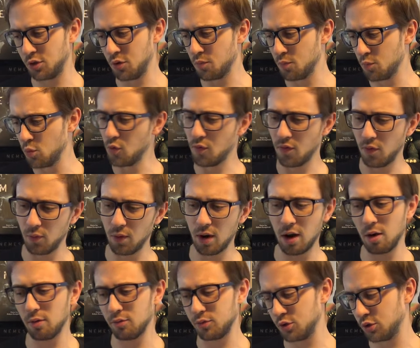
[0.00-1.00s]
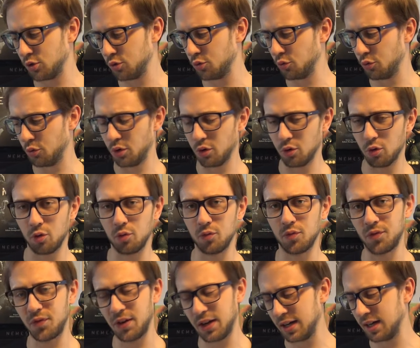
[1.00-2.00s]
You move around, you do your own
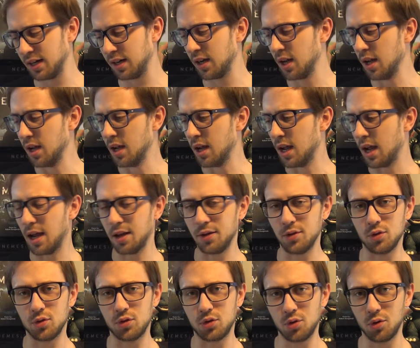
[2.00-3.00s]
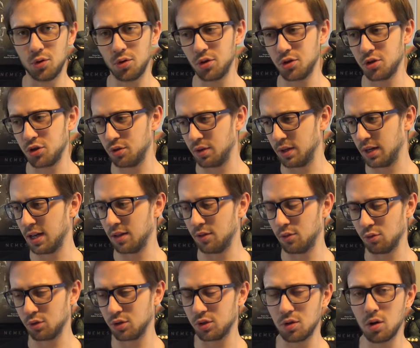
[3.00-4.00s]
thing, and you search, and you get
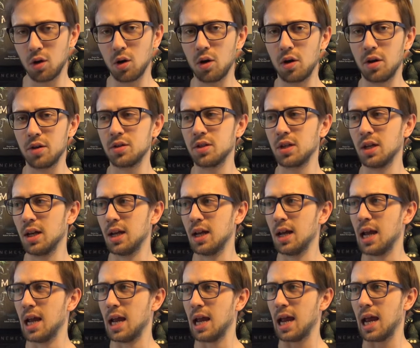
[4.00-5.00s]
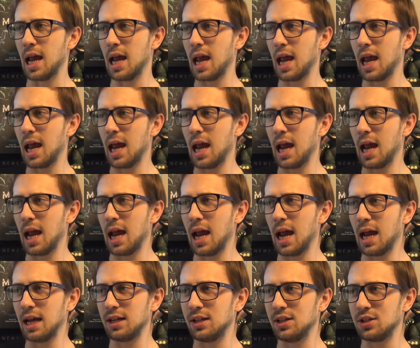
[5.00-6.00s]
those cards.
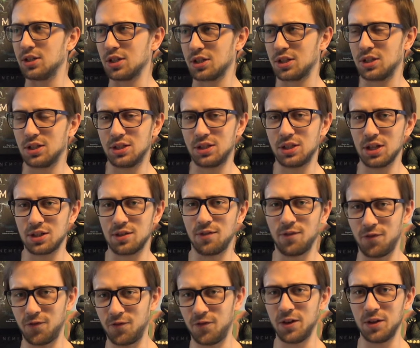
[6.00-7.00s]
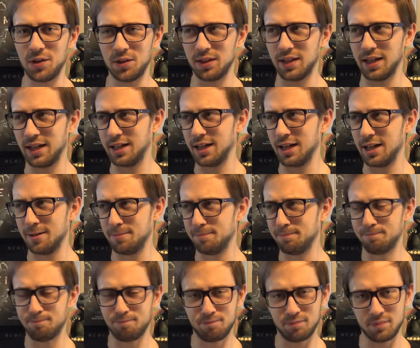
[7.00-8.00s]
And it just doesn't feel like a,
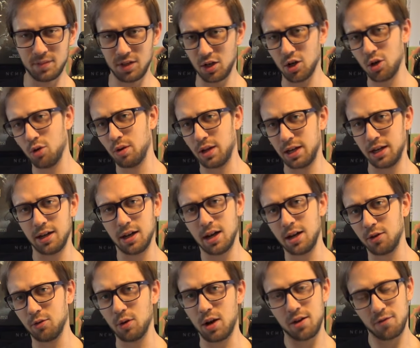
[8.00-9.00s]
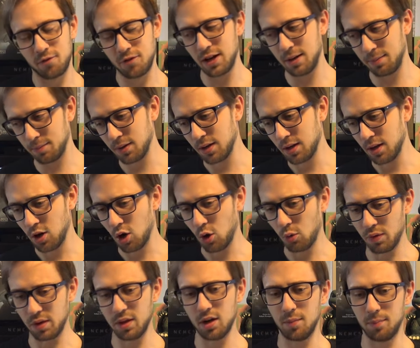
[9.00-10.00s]
you know, a, a great theme
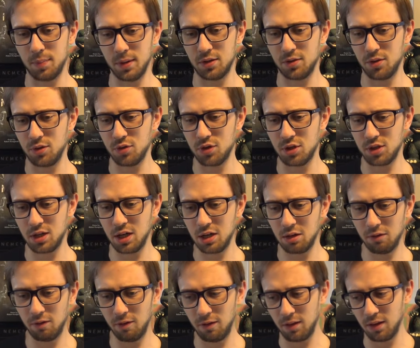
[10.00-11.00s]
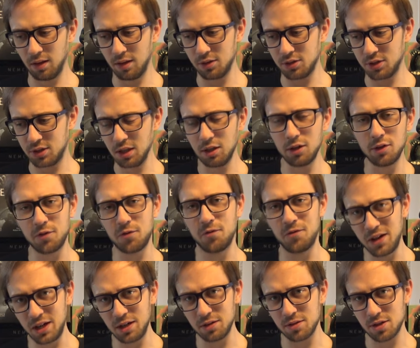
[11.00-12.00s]
over there. But you still, still you
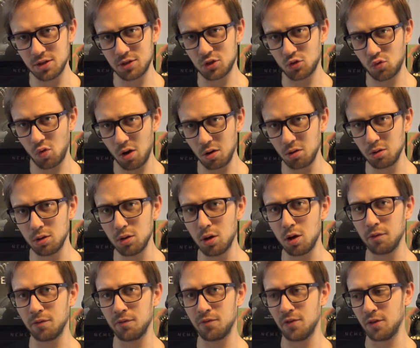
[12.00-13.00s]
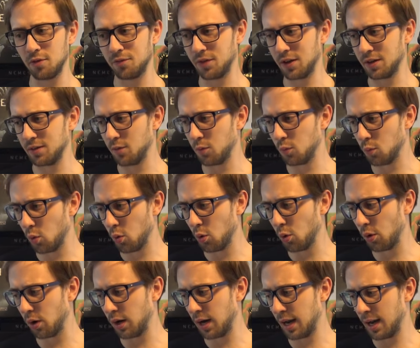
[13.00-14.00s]
feel the struggle of, of kind of a
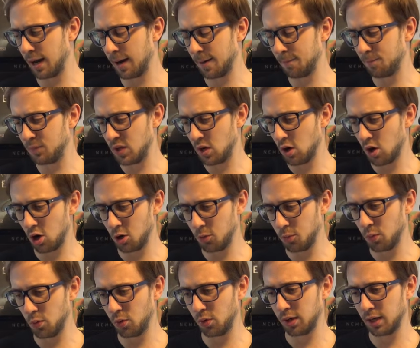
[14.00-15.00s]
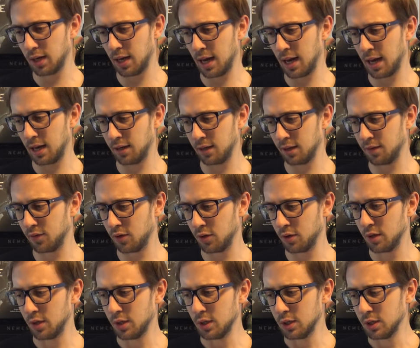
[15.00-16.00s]
war and the artwork and kind of
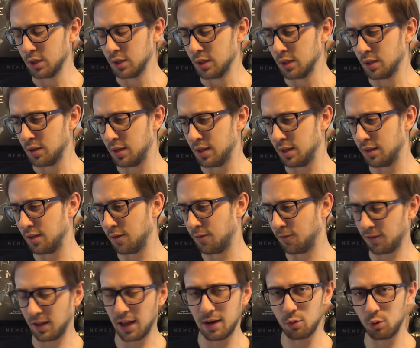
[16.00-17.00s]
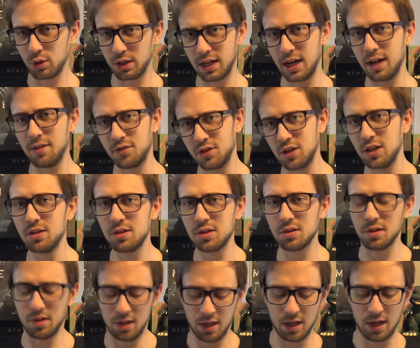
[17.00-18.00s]
a, the the flavor gives
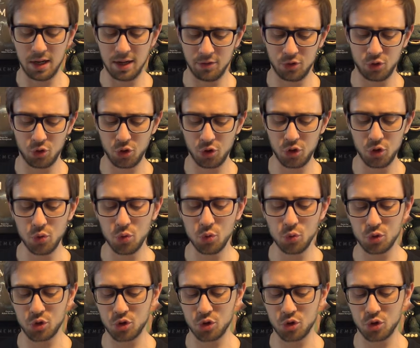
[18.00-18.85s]
it uh, to you.